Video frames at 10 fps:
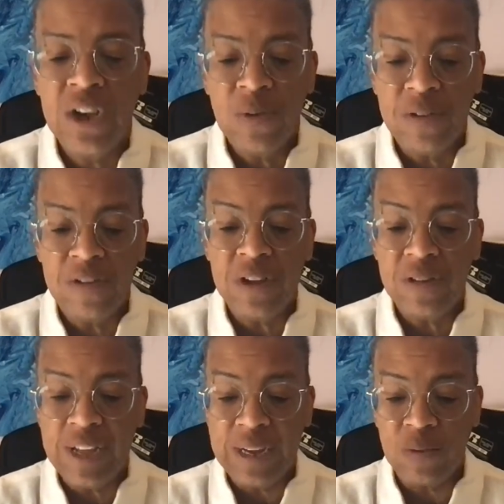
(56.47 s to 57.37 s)
We feel
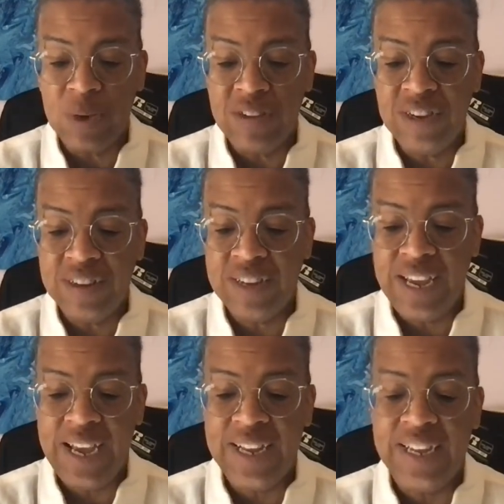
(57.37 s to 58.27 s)
that we just
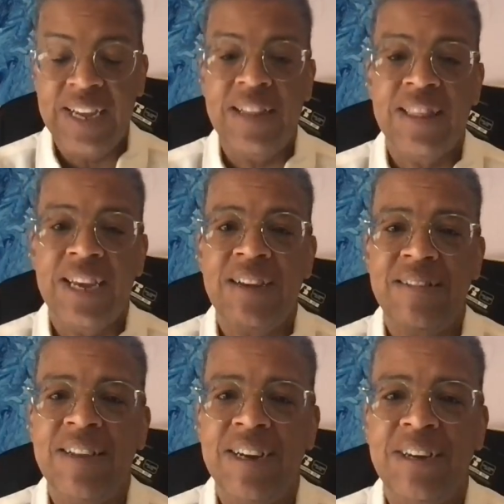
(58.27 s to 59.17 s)
can't get things
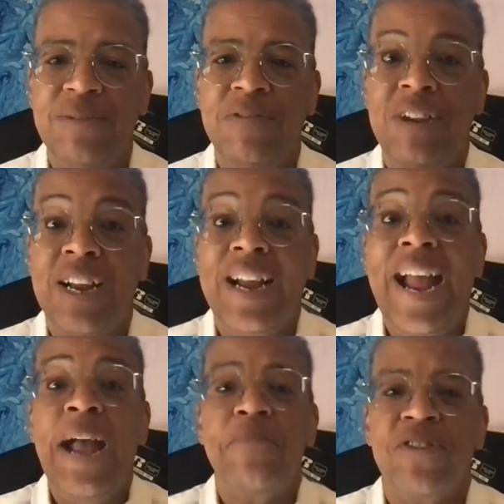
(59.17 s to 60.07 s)
done. We feel like a
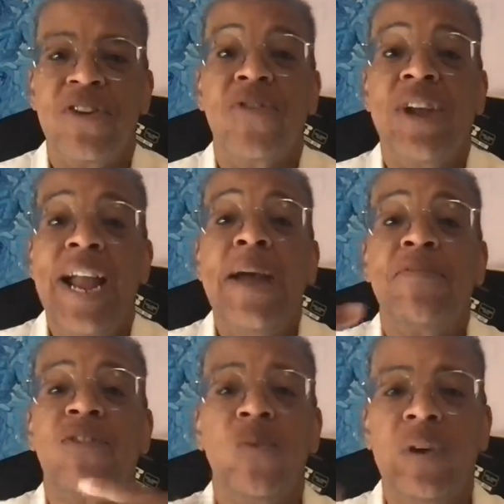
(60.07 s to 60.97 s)
hamster on a
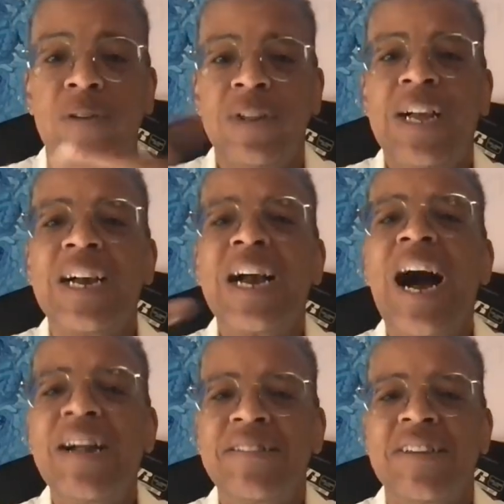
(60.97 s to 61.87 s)
hamster wheel,
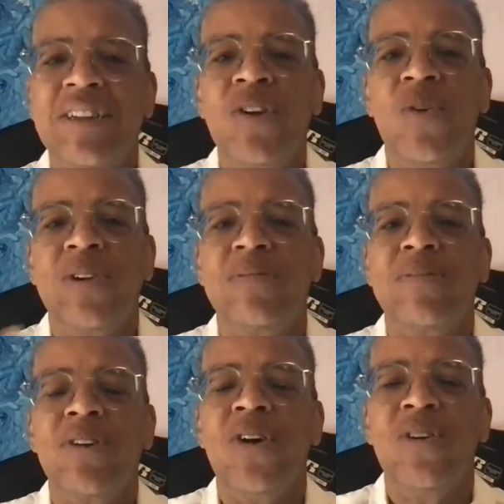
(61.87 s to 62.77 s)
constantly going,
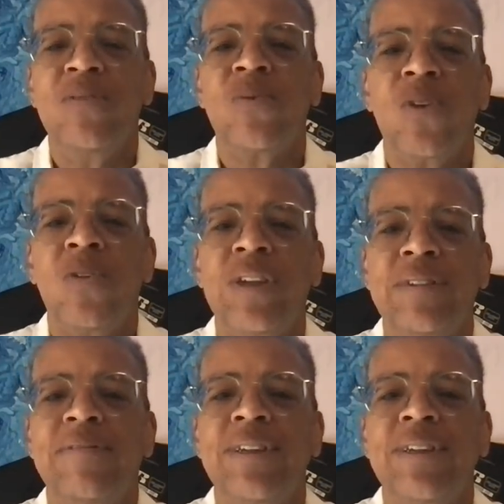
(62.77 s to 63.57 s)
rolling,